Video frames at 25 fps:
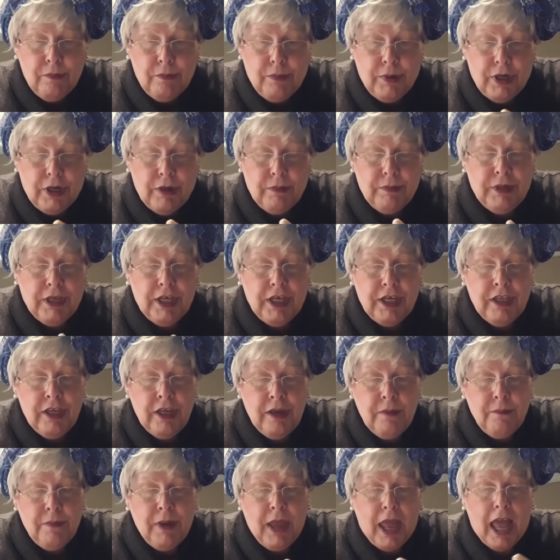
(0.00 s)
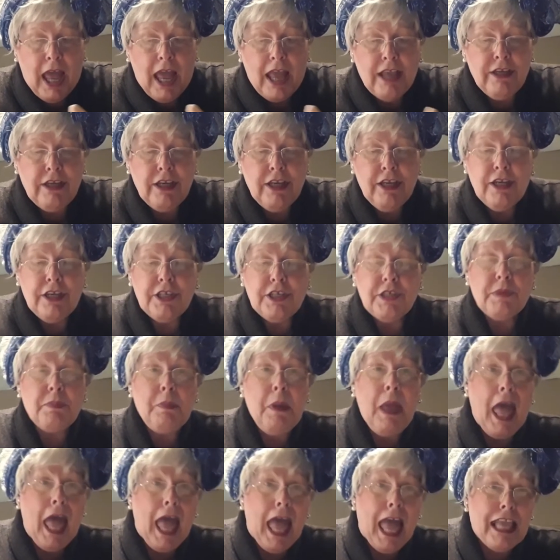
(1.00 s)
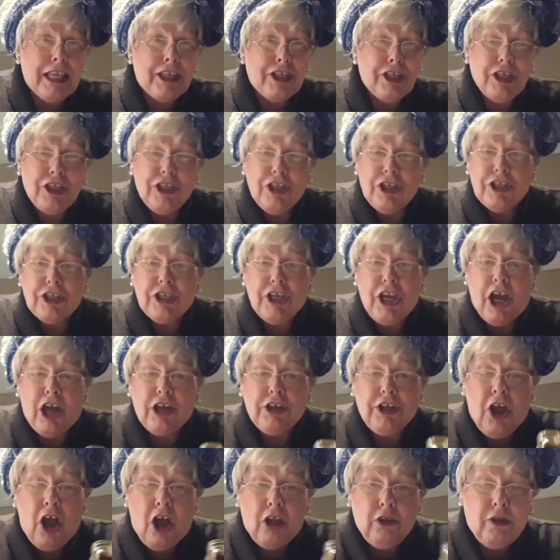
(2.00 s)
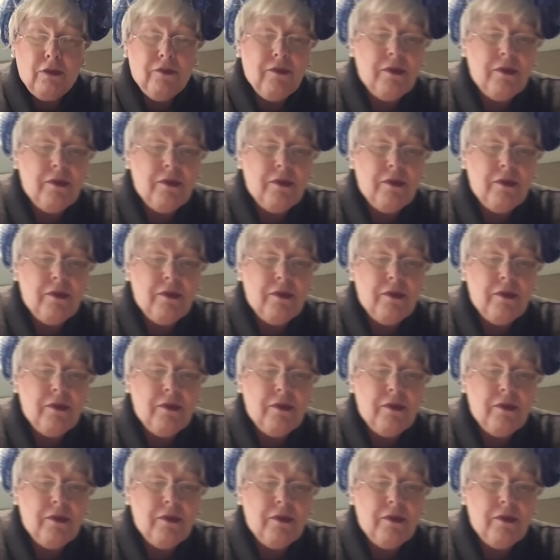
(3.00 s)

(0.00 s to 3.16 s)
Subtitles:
pumpkin pie spice, and it's got all